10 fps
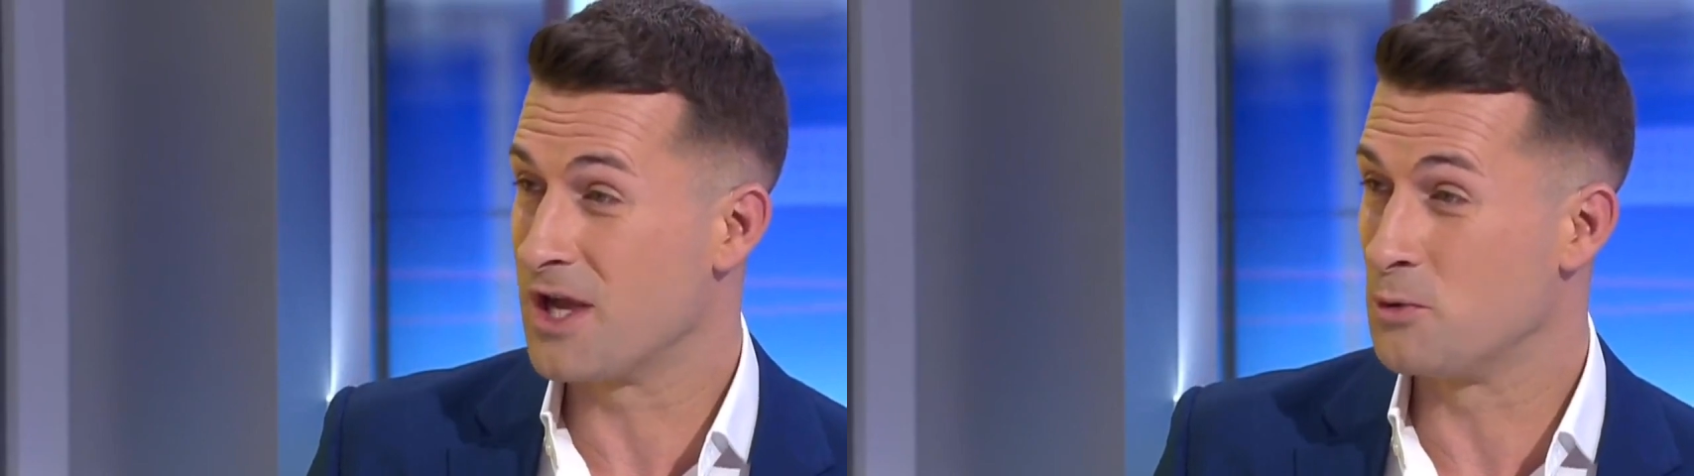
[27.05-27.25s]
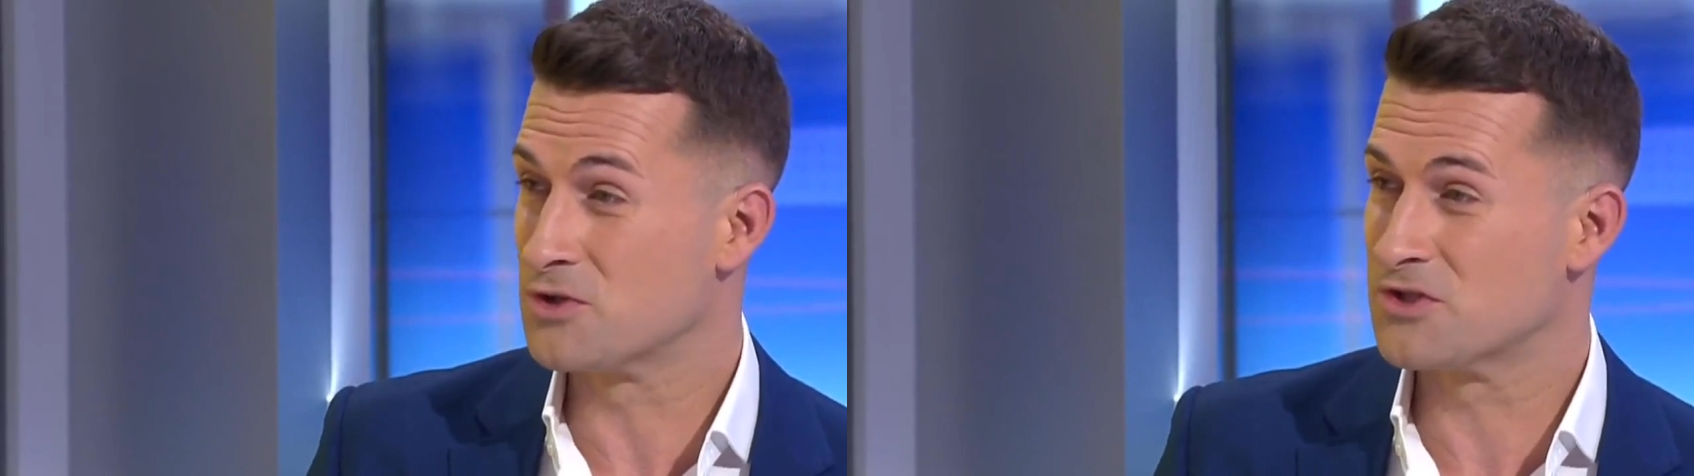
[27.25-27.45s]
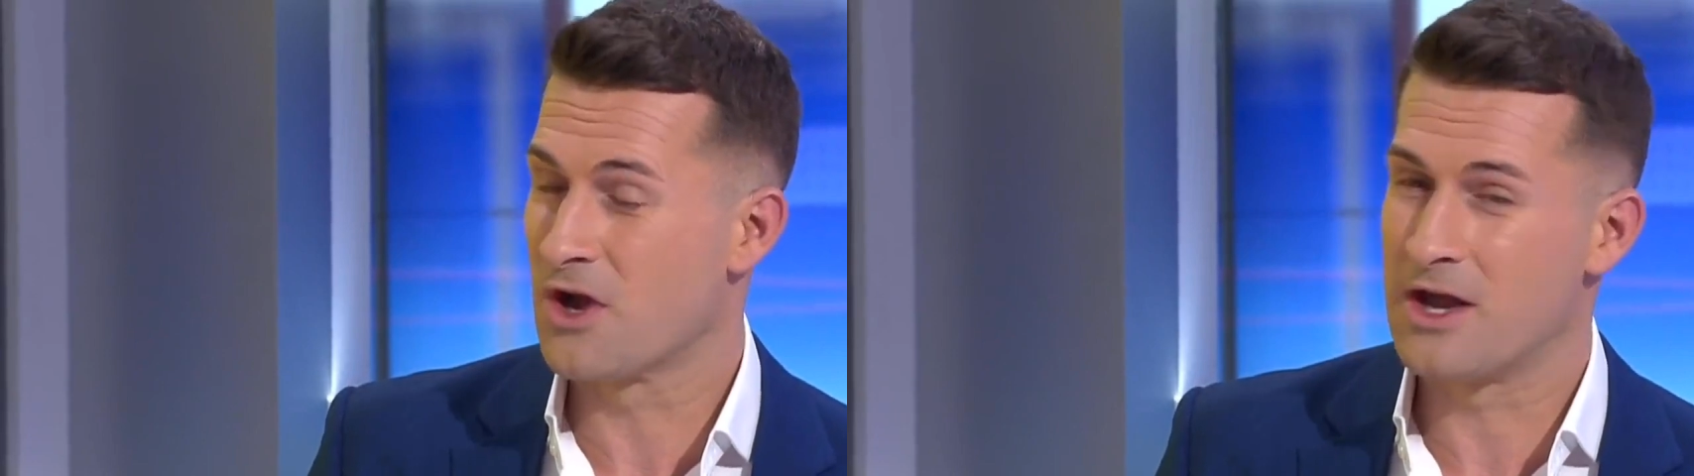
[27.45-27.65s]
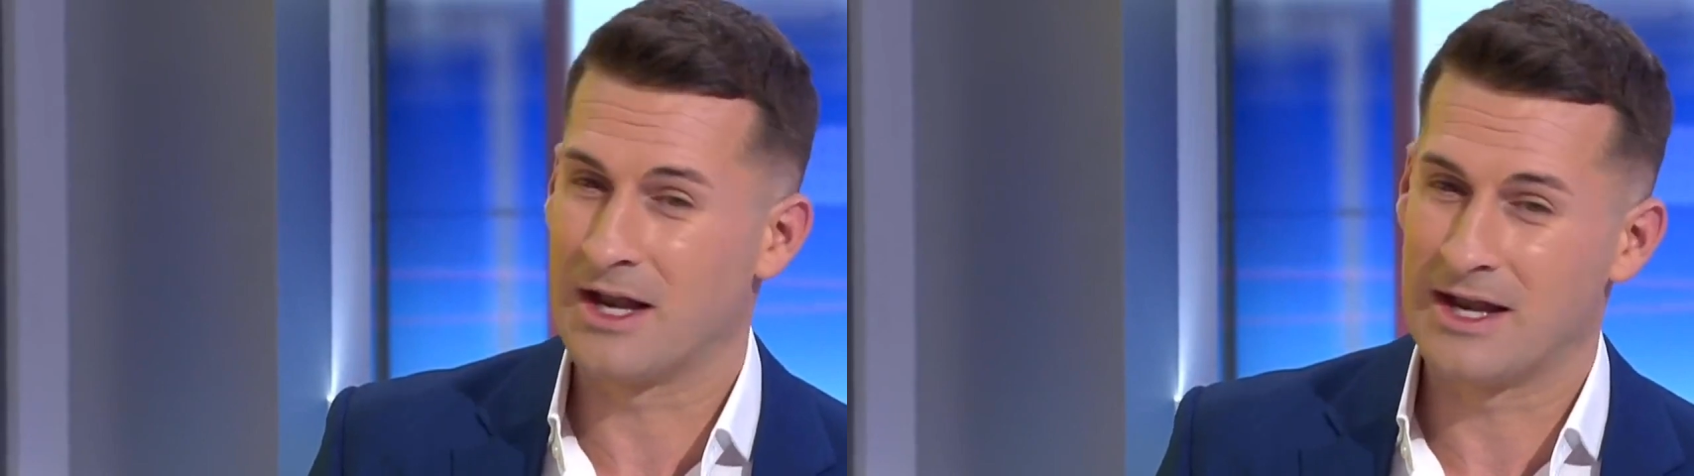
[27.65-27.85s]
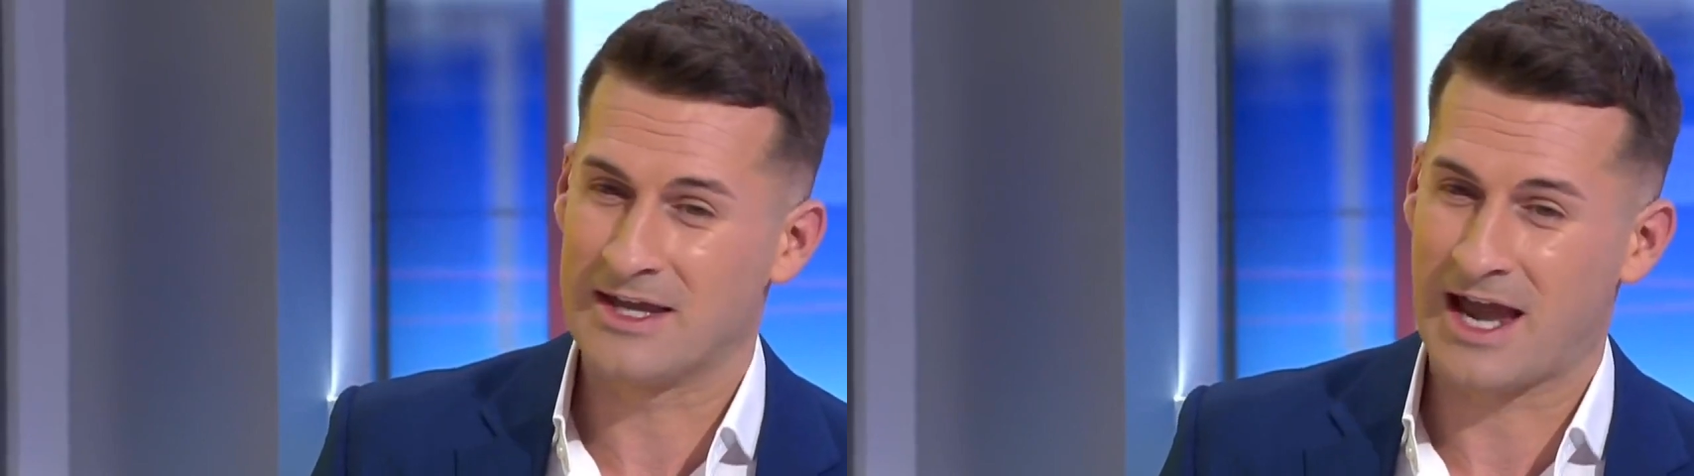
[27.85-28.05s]
It will
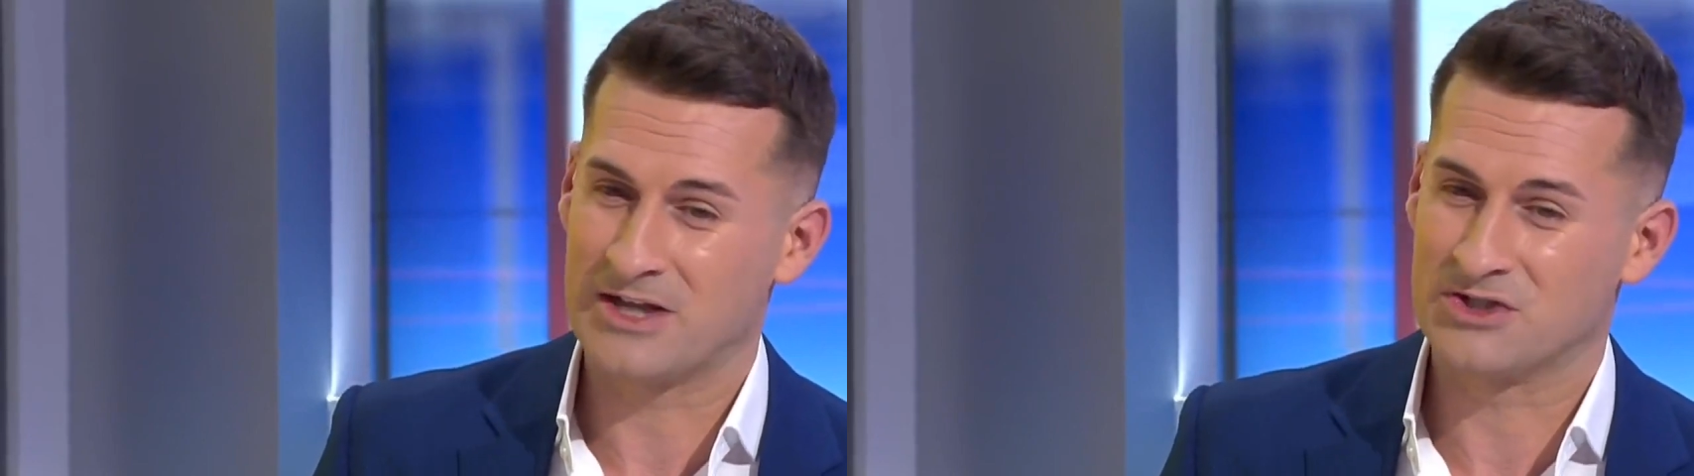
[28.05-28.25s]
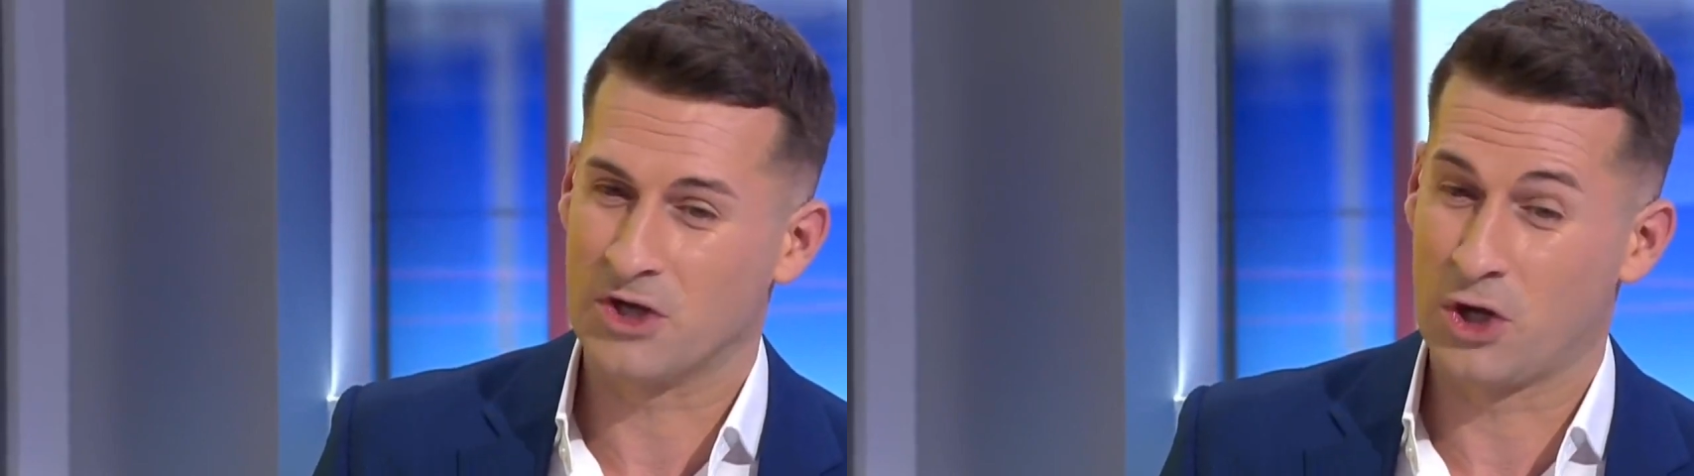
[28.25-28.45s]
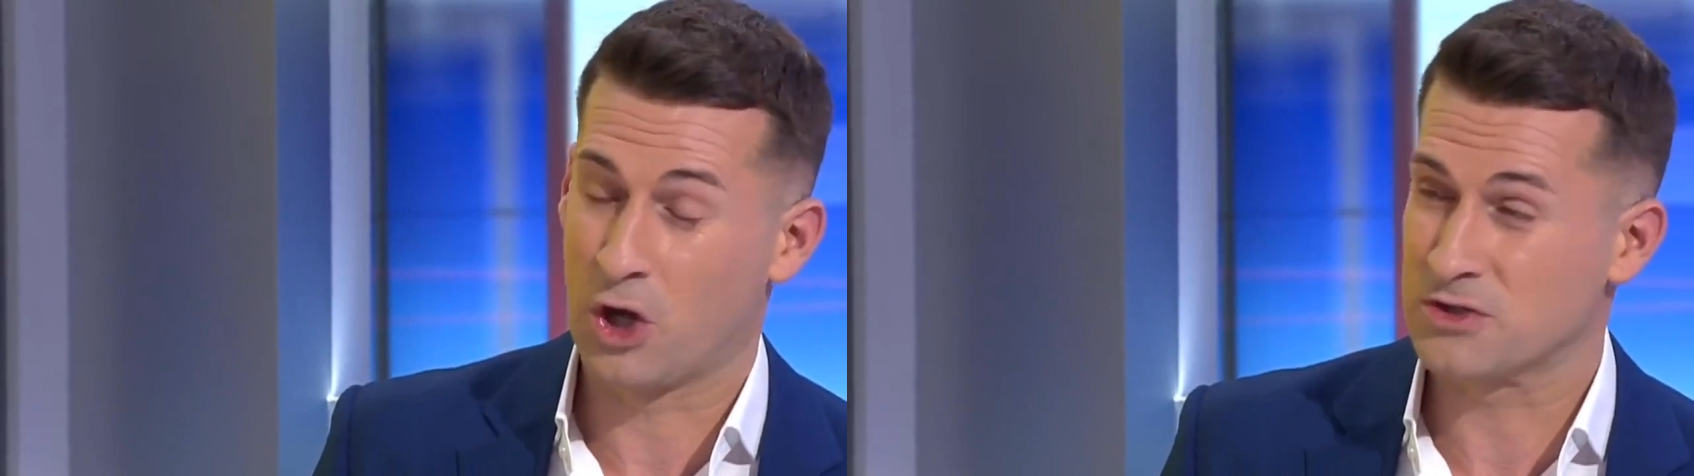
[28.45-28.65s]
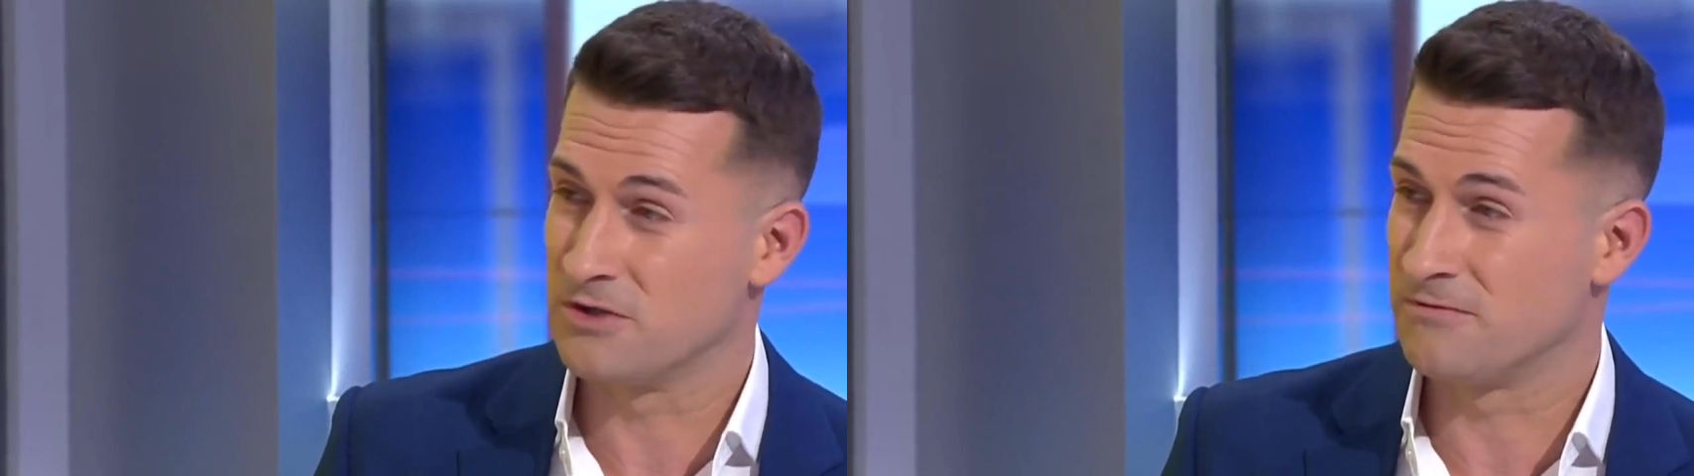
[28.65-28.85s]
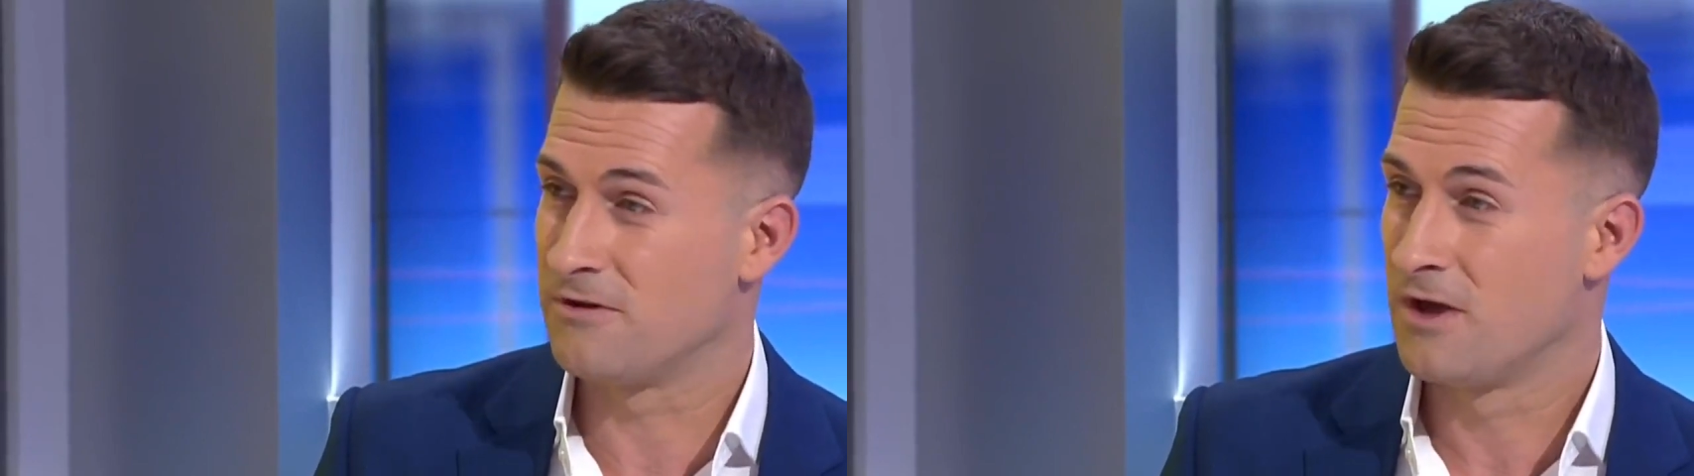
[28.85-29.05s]
certainly catch a lot
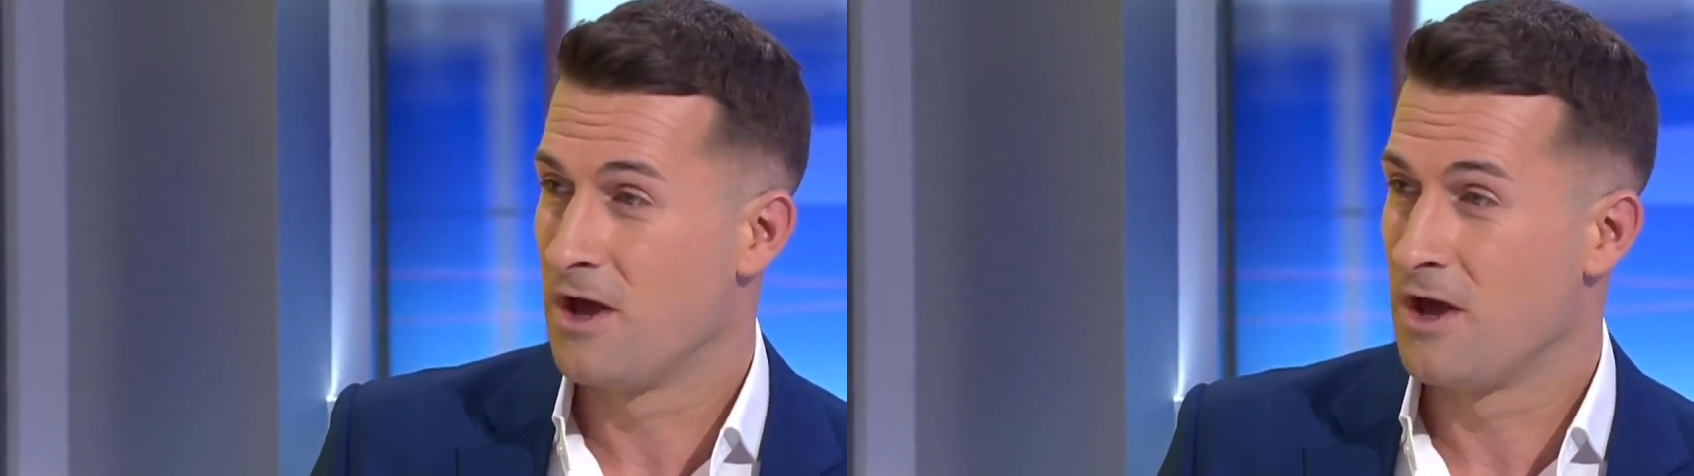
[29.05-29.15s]
of